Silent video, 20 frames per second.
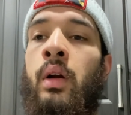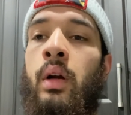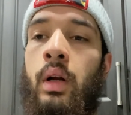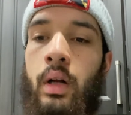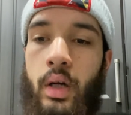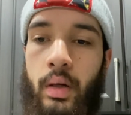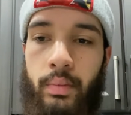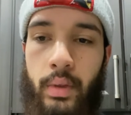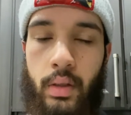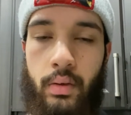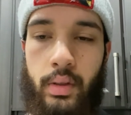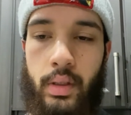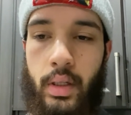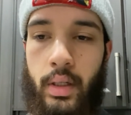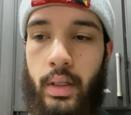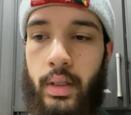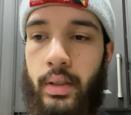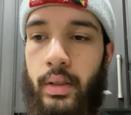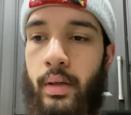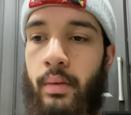come
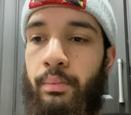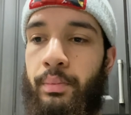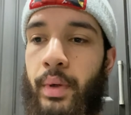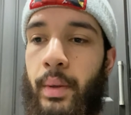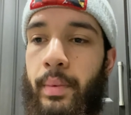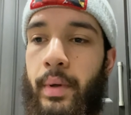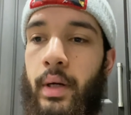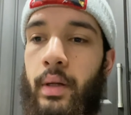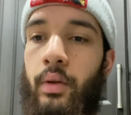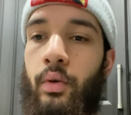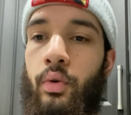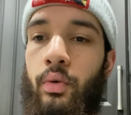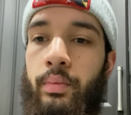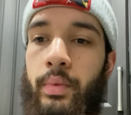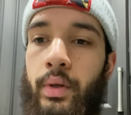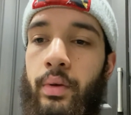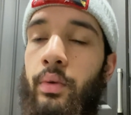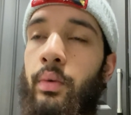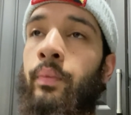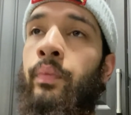downstairs, prepare the
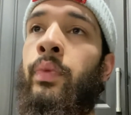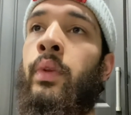oatmeal,